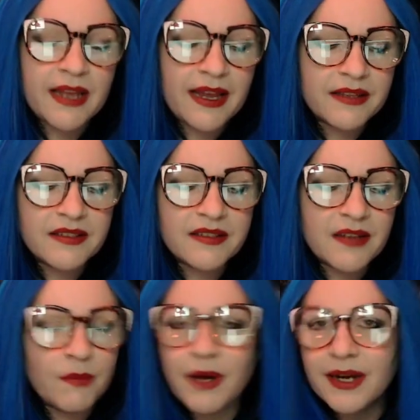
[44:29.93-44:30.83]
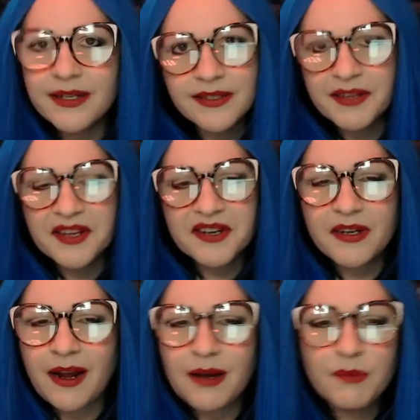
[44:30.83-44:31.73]
at some isolated
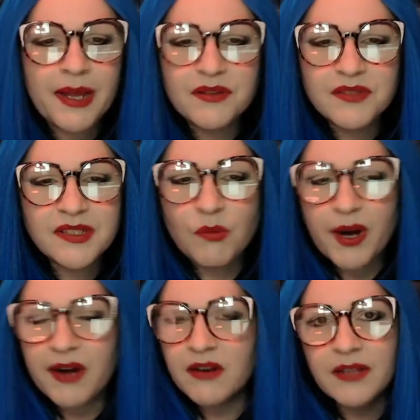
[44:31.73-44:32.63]
compound somewhere,